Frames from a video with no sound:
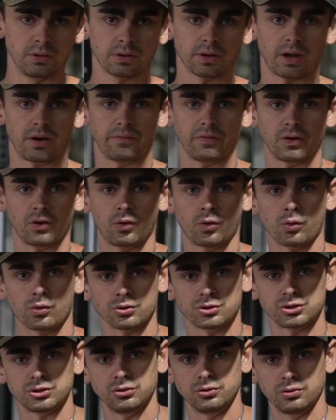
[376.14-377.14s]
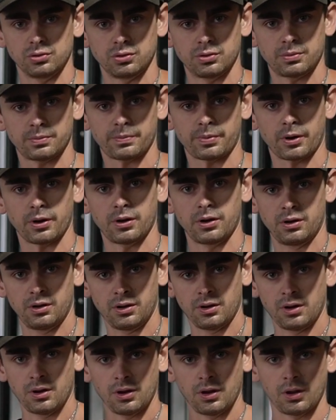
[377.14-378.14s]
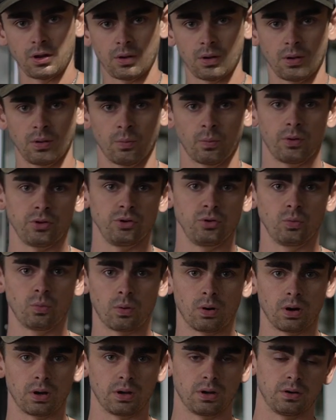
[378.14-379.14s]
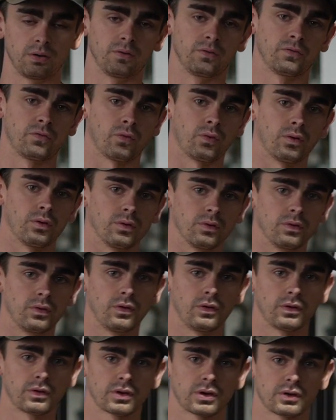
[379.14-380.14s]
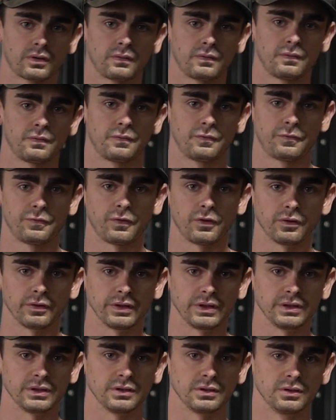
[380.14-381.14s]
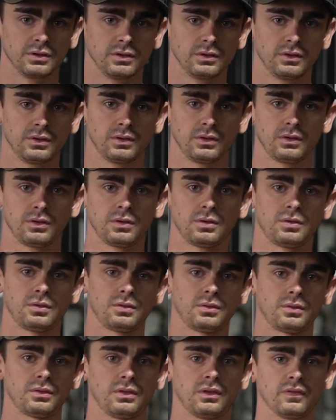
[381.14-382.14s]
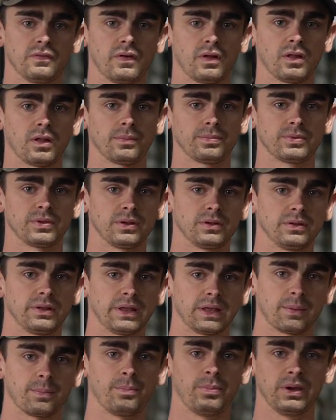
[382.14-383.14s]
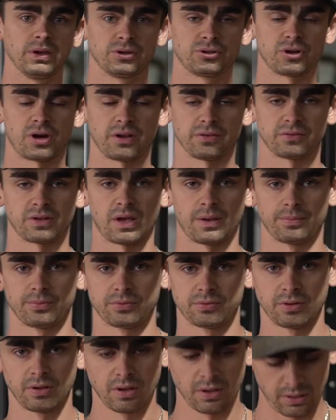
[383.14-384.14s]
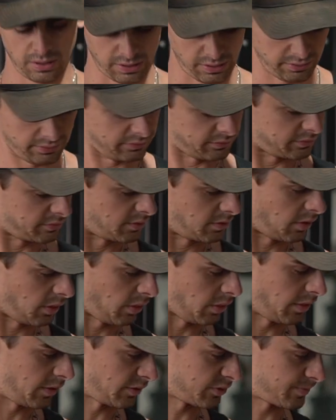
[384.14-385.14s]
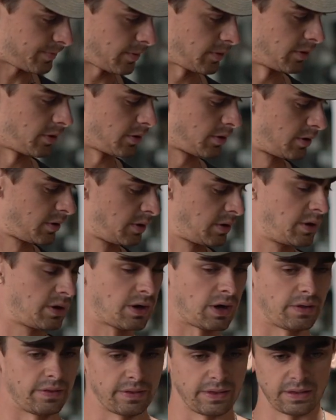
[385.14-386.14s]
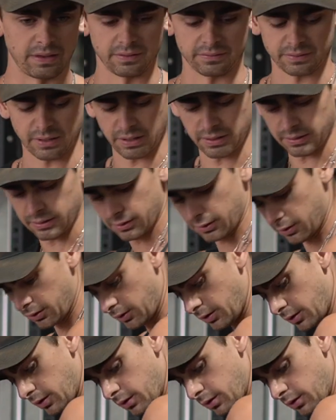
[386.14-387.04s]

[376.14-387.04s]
kind of like horseshoe part. And what you want for fully developed in like big triceps is this part on the inside here.